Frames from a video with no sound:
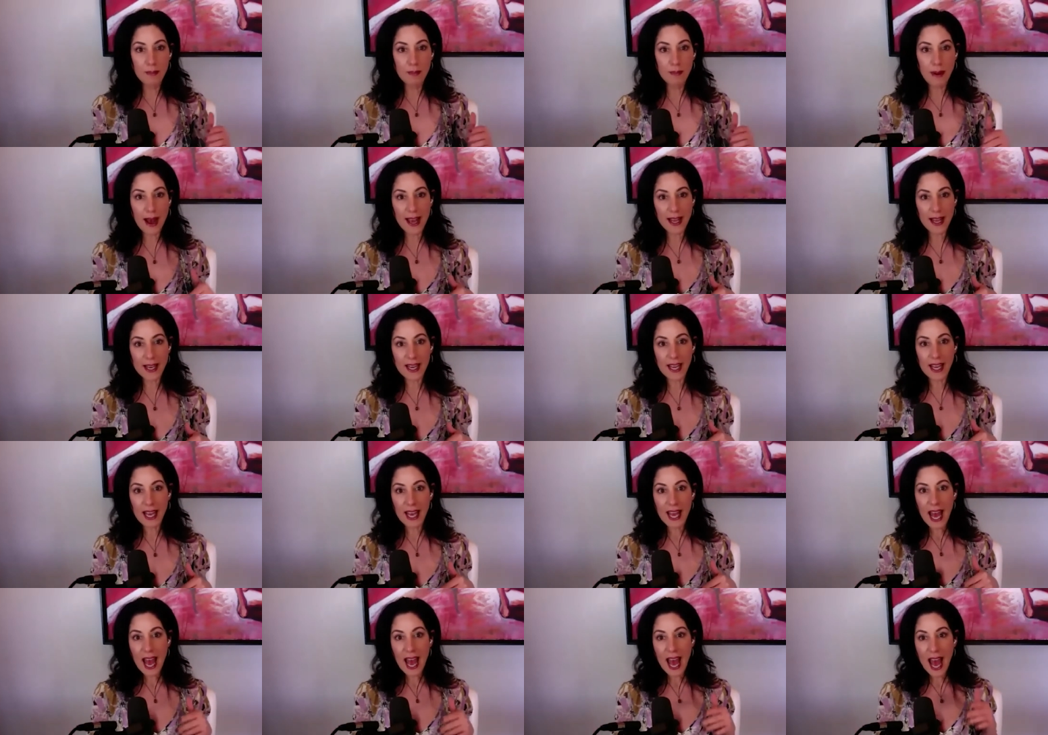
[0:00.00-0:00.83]
but
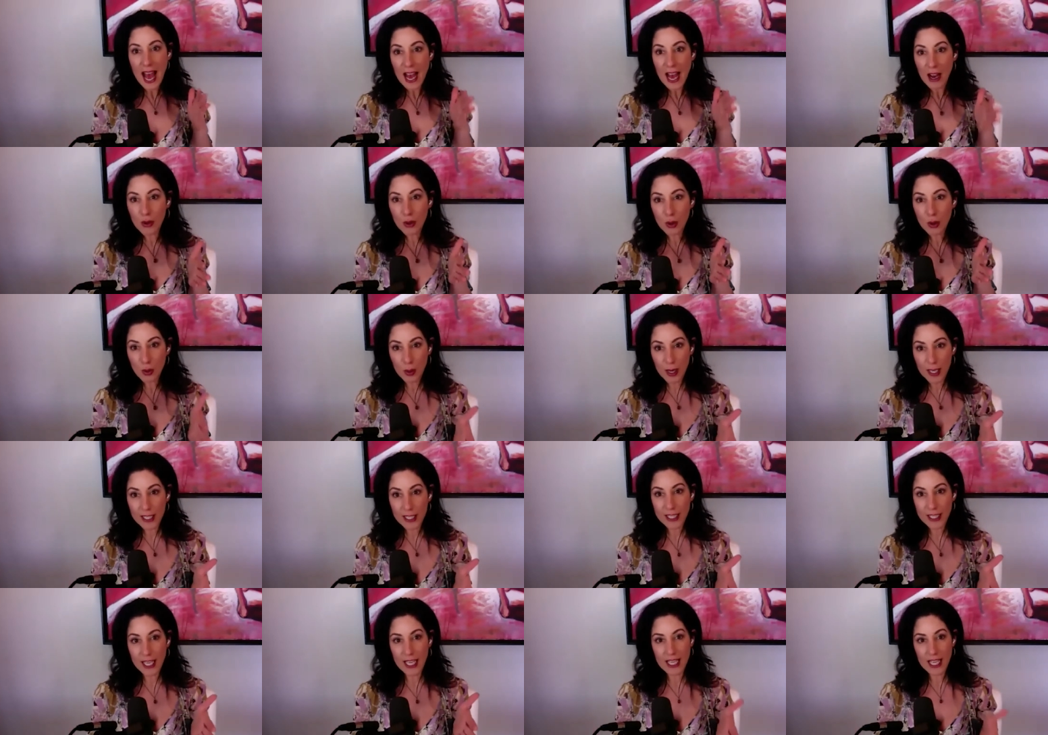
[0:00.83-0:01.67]
how
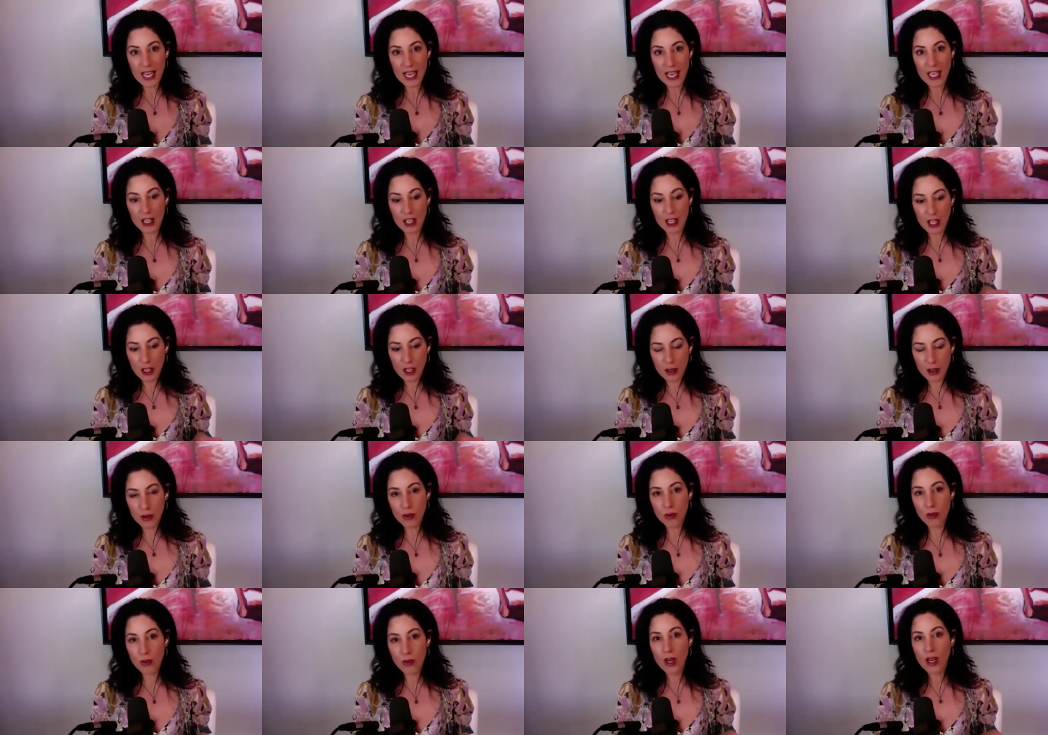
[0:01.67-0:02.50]
quickly can
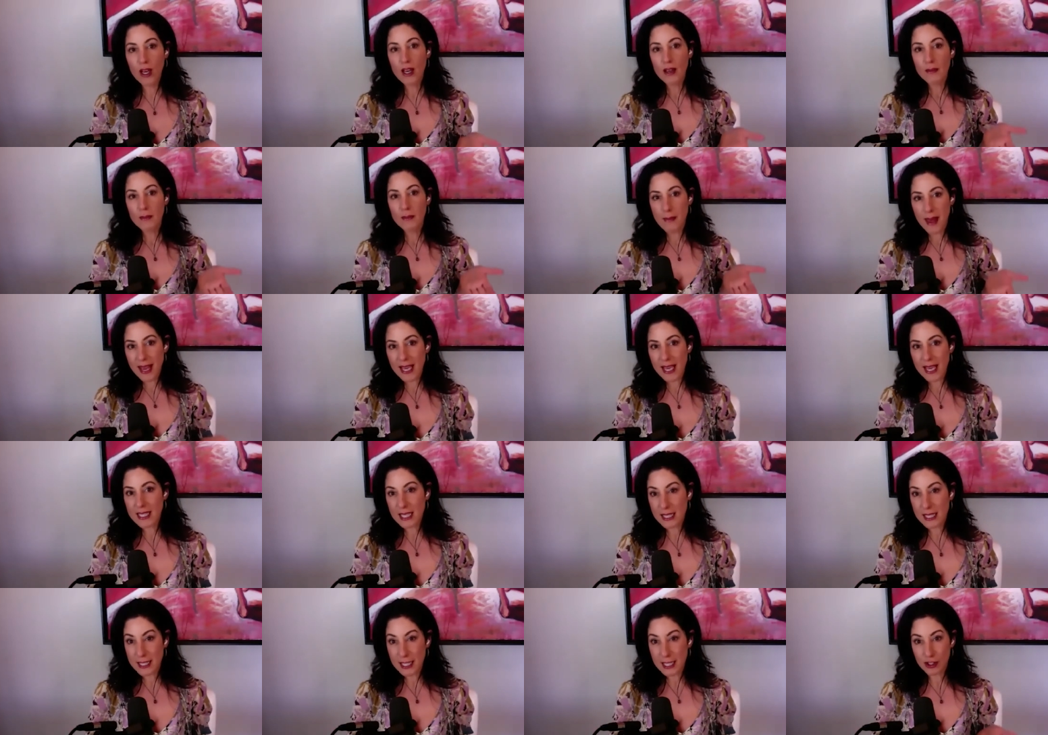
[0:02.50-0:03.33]
you make a
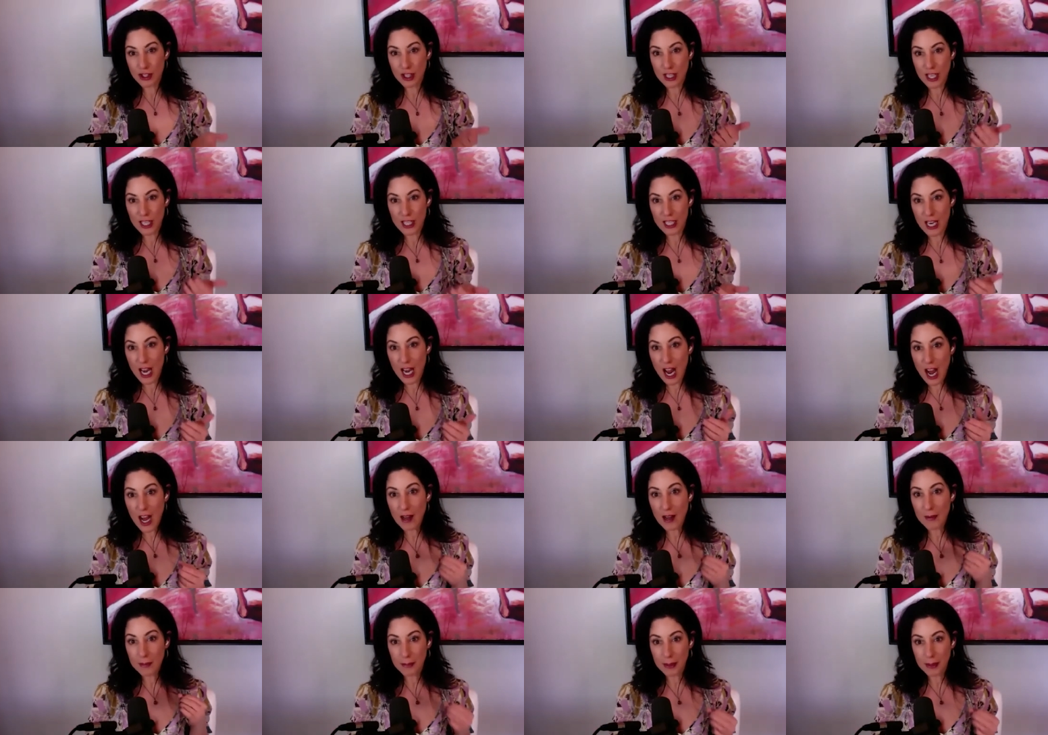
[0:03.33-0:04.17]
decision and
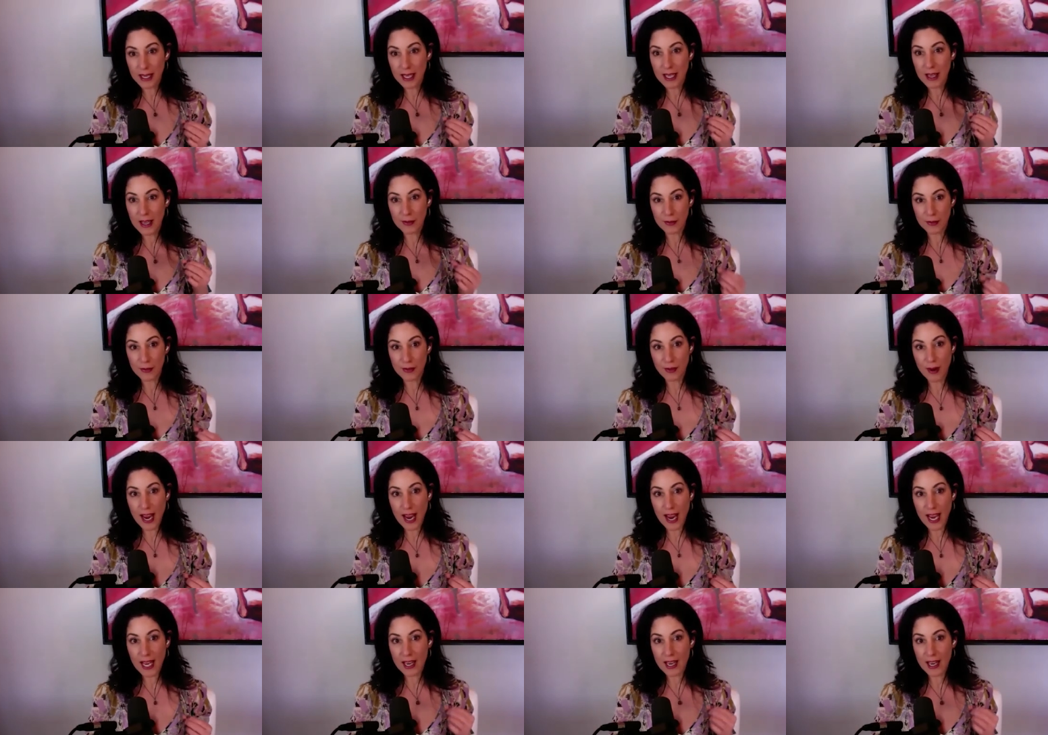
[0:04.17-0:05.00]
not be
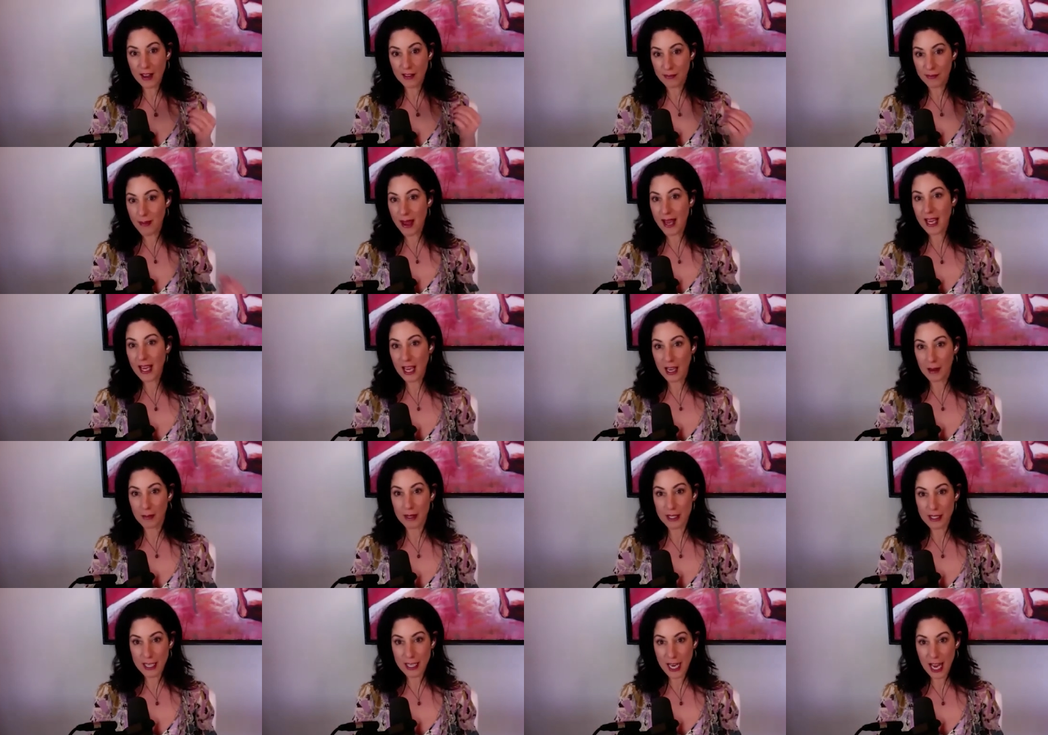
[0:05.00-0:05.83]
afraid of making a
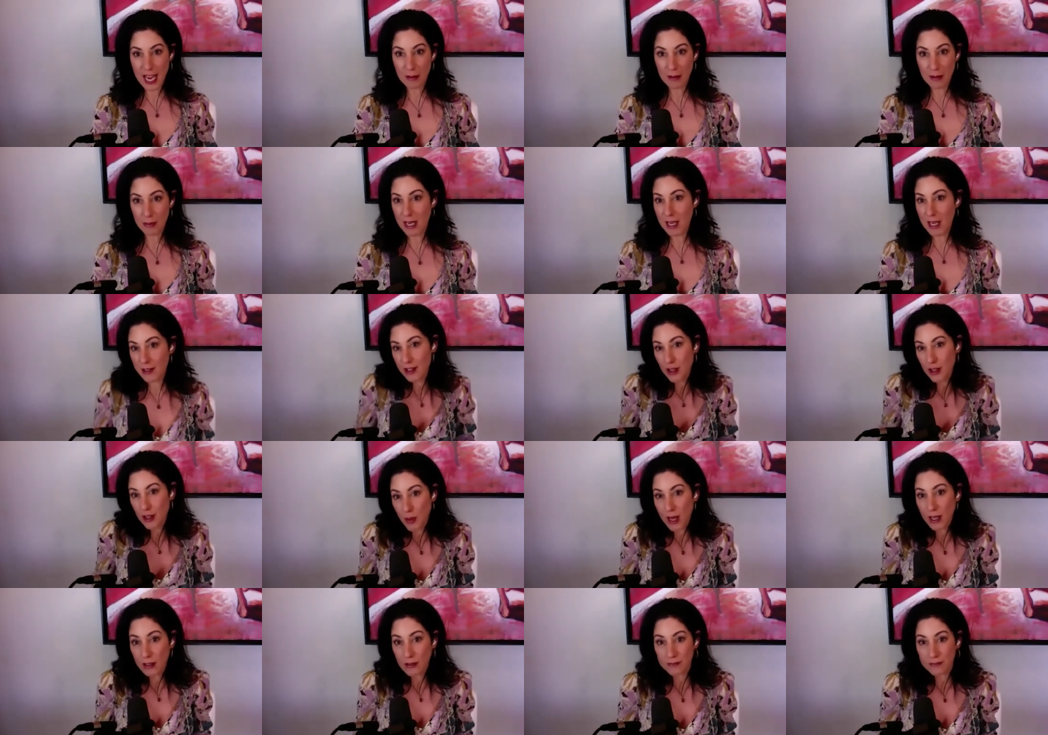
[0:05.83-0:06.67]
mistake? Because
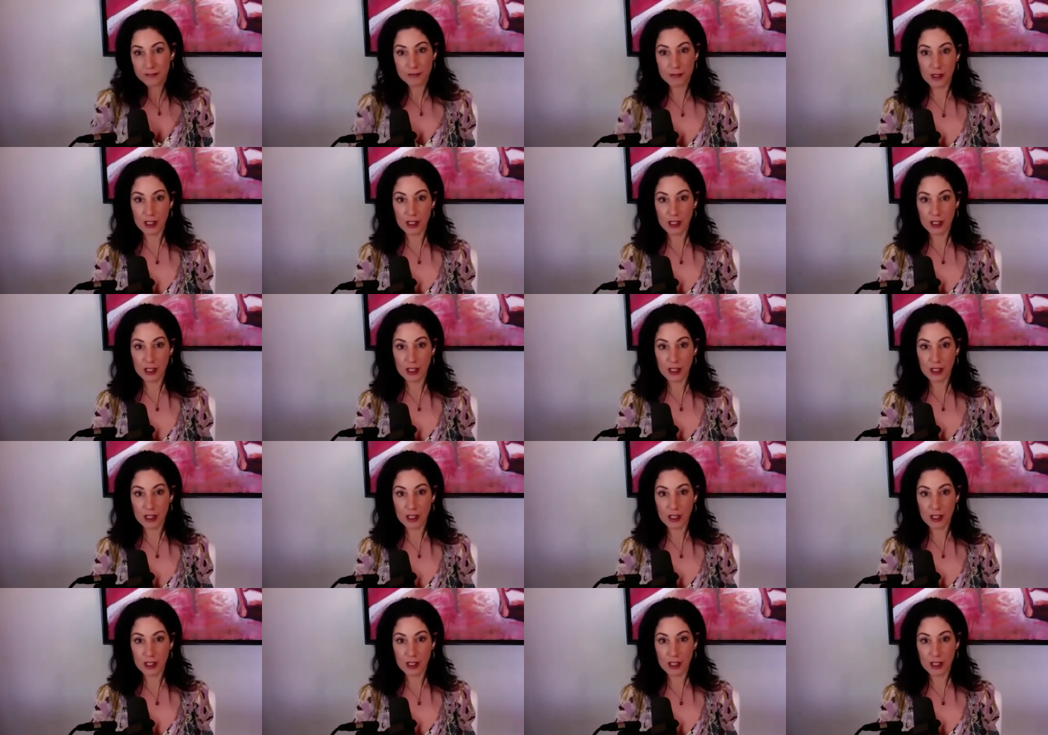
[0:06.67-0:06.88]
you will.